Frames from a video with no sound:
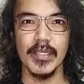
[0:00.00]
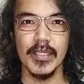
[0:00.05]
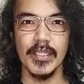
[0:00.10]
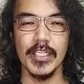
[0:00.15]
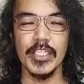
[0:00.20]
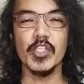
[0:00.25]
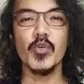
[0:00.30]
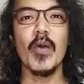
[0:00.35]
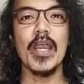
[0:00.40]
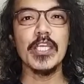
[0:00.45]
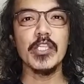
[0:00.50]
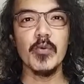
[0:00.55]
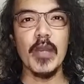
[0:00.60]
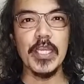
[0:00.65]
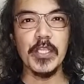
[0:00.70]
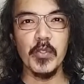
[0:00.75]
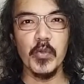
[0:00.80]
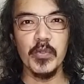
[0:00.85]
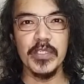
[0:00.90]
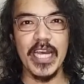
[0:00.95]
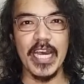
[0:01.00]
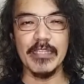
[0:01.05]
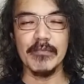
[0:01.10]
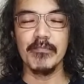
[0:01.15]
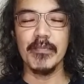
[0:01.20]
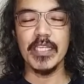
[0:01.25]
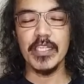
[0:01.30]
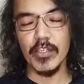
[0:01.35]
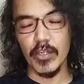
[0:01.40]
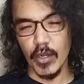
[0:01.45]
So why do I do
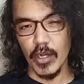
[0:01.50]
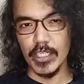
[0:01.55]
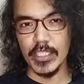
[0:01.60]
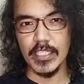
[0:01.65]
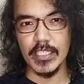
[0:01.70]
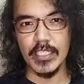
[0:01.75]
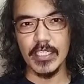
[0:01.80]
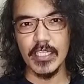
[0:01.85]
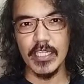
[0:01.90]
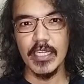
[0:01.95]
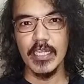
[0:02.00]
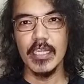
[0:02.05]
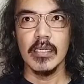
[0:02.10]
that? Because,